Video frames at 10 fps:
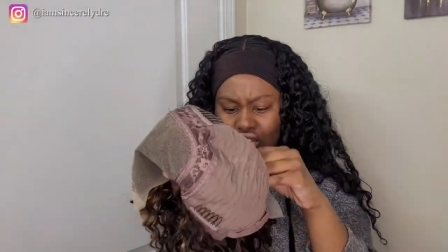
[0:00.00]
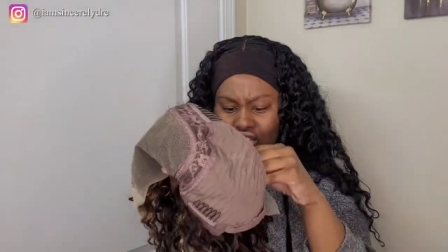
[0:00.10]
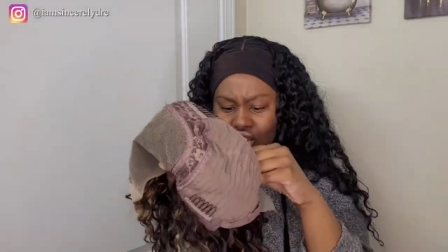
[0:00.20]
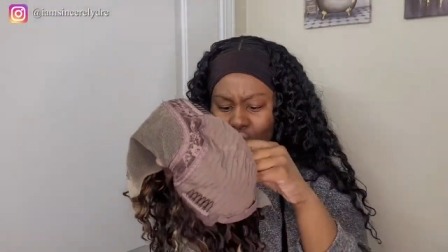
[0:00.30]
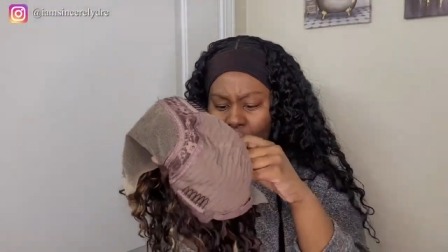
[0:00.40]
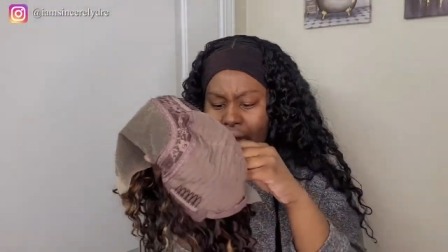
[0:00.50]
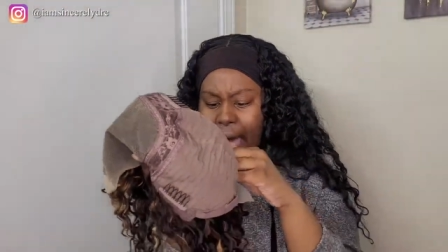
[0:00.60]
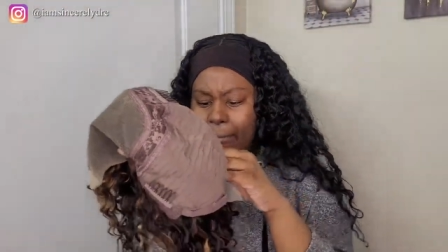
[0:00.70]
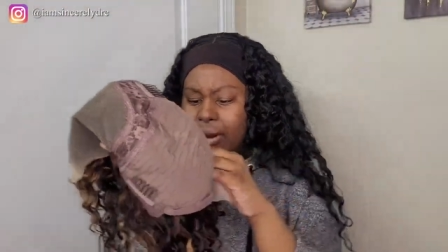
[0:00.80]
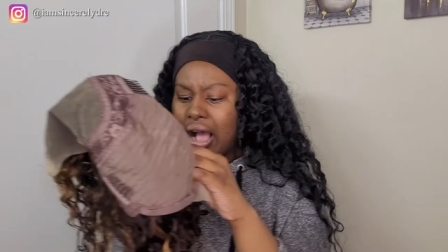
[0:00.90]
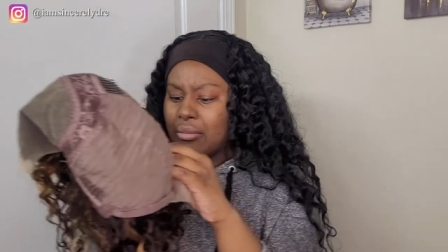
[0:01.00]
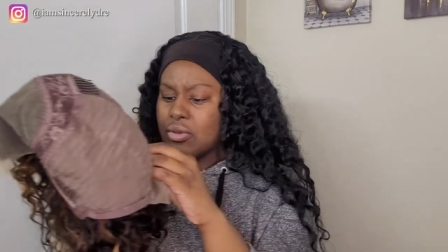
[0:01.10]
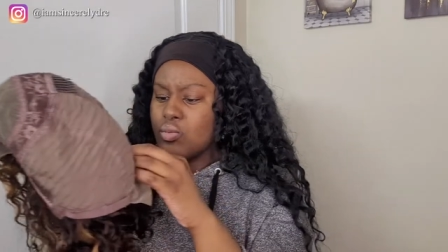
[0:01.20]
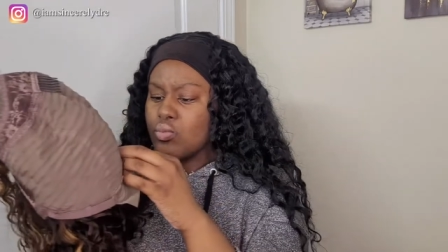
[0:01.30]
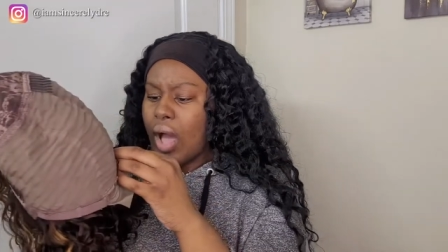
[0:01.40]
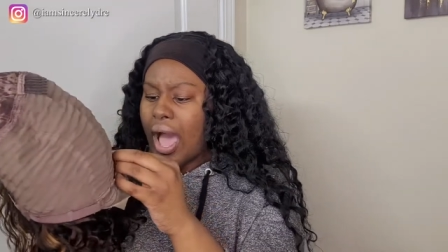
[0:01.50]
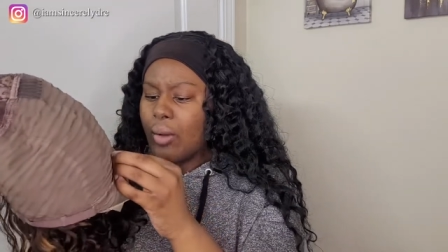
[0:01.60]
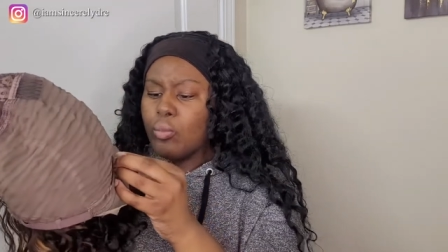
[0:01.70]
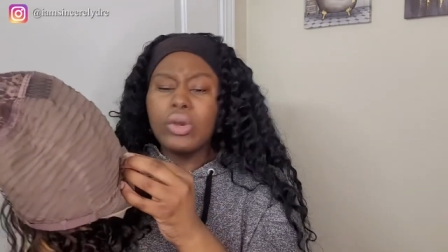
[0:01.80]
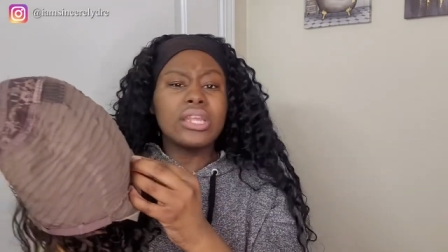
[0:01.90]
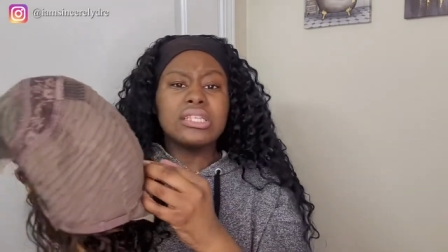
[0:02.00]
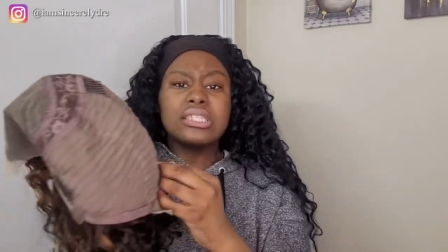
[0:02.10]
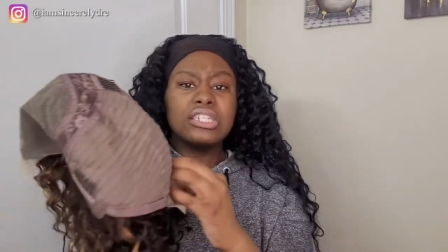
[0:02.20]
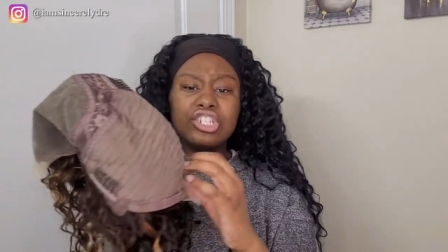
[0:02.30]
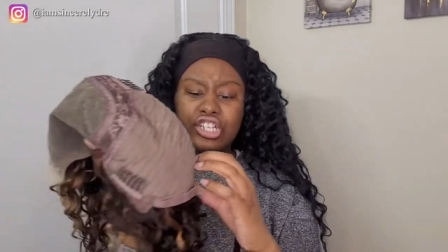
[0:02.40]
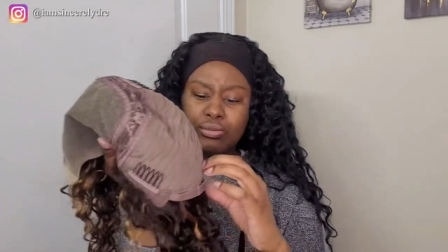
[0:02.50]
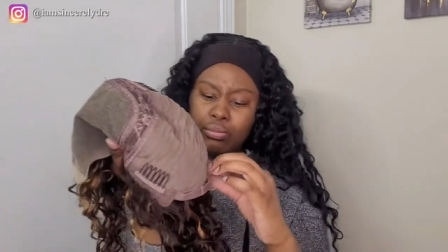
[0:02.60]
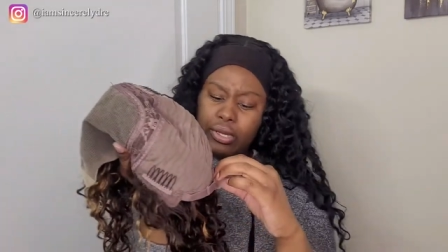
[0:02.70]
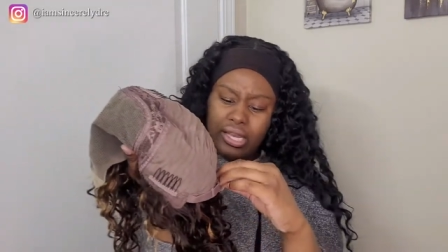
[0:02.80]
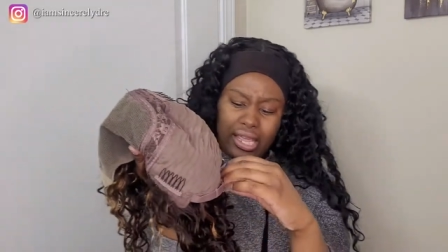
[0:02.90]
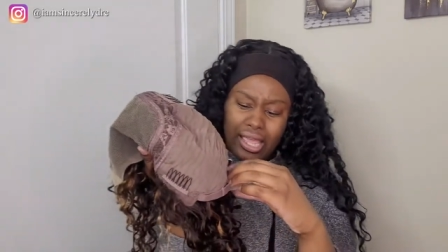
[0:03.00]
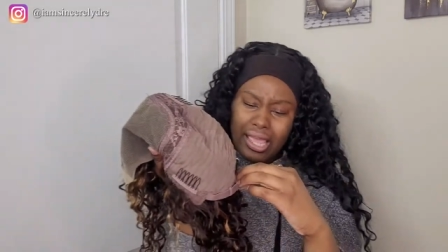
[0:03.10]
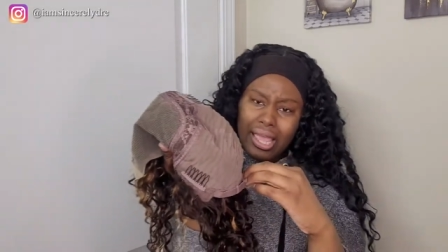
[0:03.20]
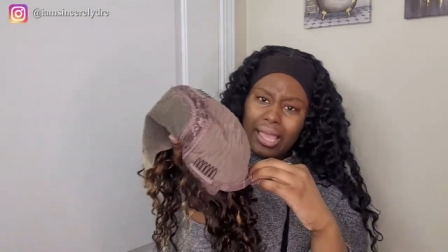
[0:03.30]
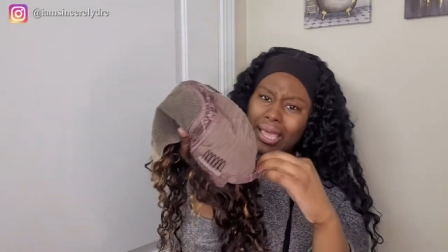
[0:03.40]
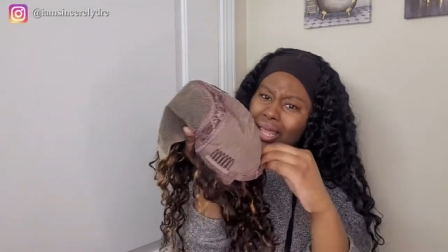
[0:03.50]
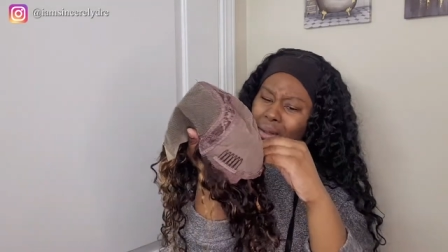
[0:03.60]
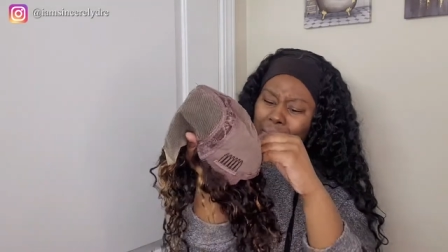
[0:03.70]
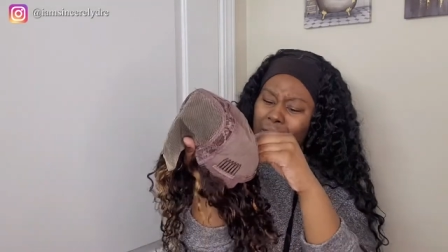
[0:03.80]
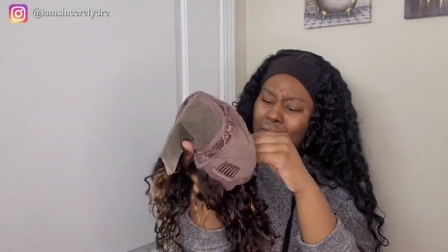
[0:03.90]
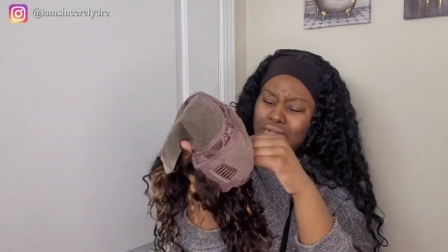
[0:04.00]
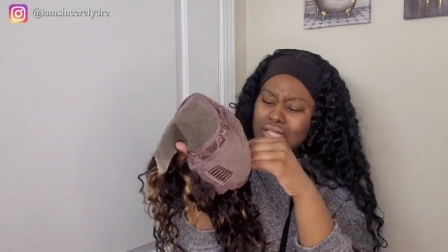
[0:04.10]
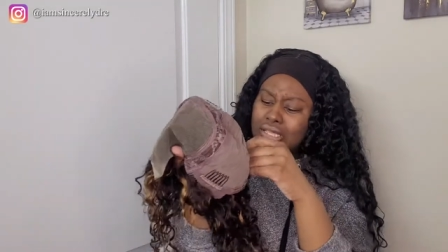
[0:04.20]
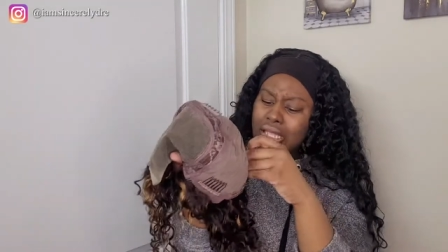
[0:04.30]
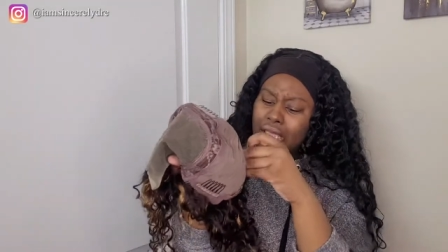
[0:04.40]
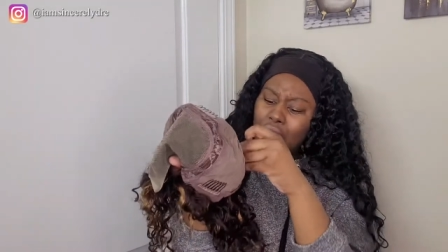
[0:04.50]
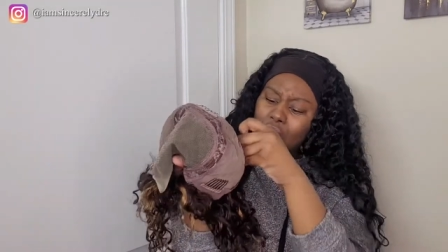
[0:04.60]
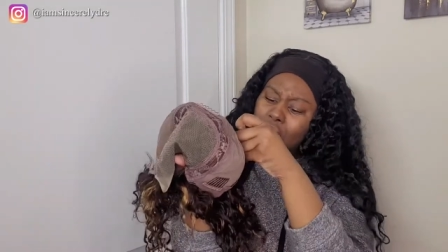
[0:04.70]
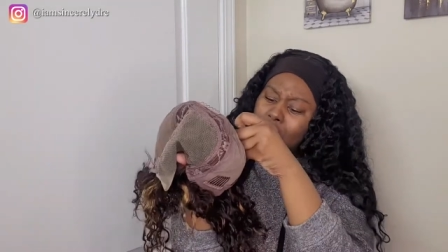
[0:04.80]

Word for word: So I wouldn't suggest putting it in a ponytail